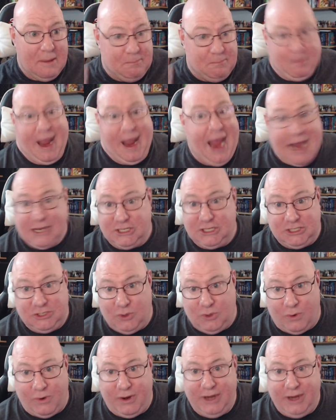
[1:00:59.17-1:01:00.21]

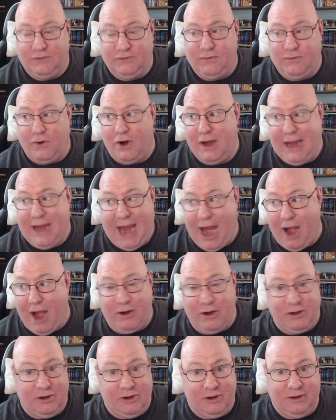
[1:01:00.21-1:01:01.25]
backstories for a
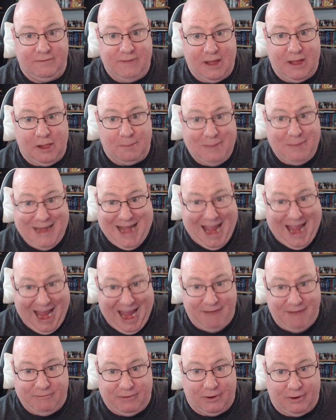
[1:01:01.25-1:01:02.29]
character development
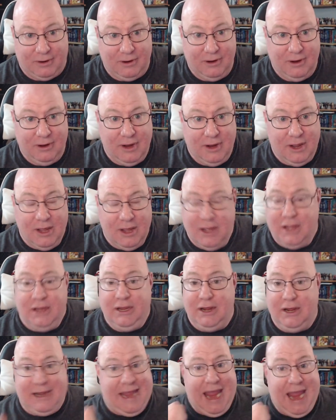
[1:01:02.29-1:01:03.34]
ever?
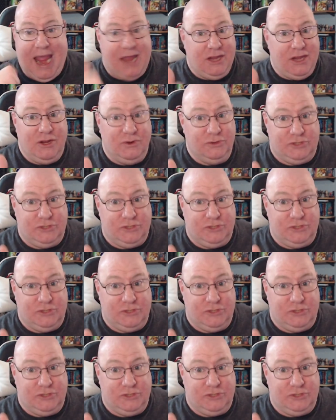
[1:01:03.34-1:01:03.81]
You can't use